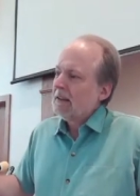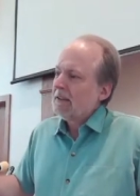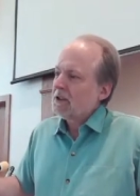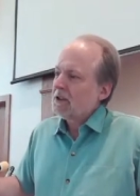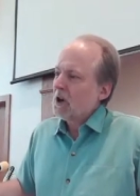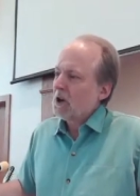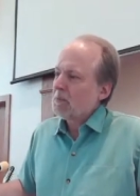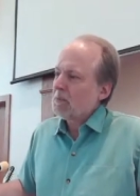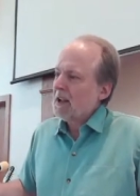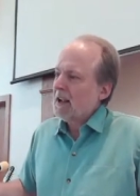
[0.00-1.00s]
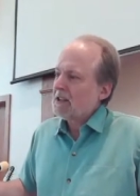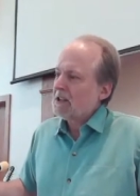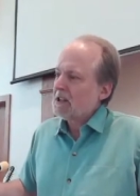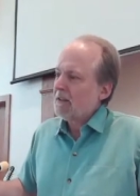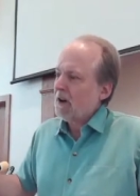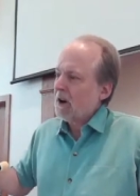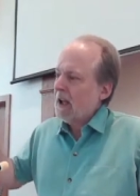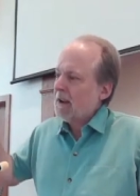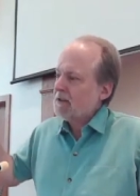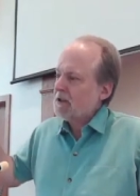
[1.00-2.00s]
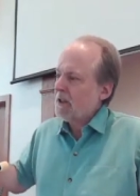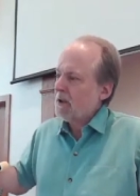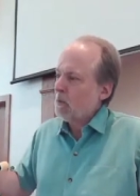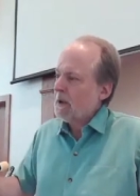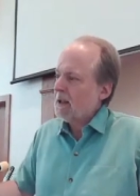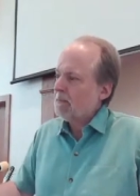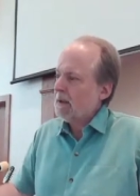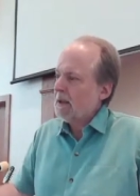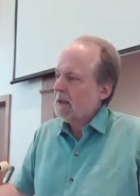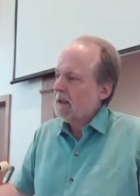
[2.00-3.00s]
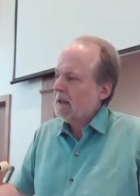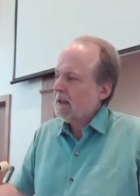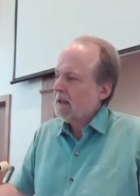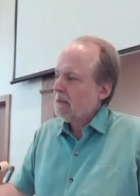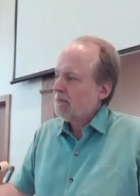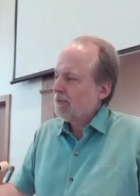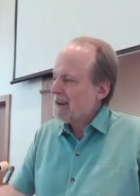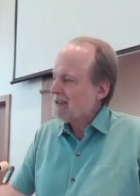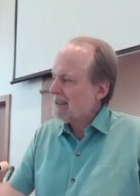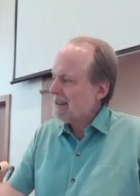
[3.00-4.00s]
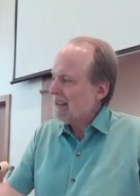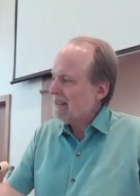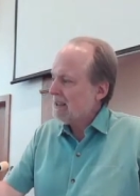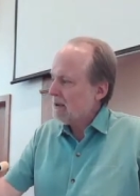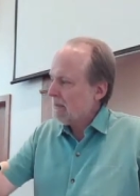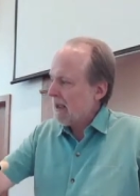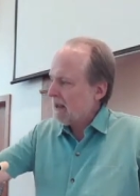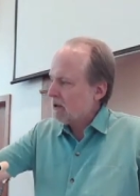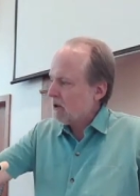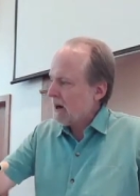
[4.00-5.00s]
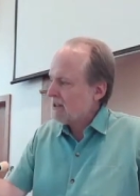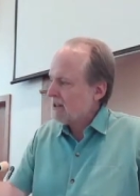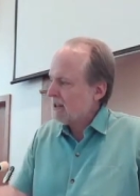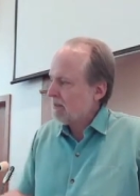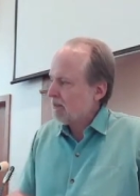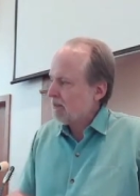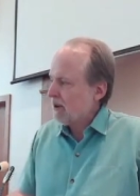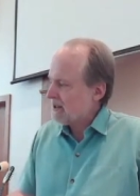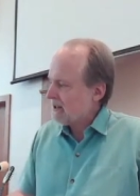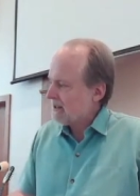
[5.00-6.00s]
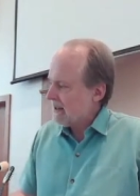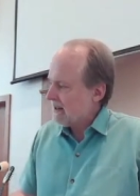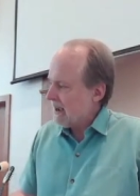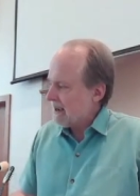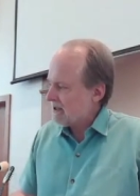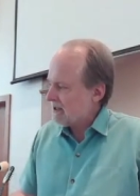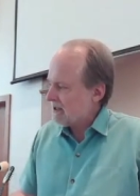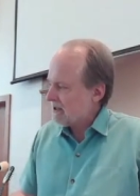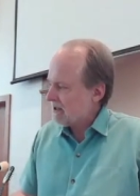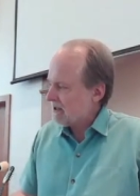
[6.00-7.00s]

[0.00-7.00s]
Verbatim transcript: the circumstances of our life so that we can be present in them and Christ can be present in us.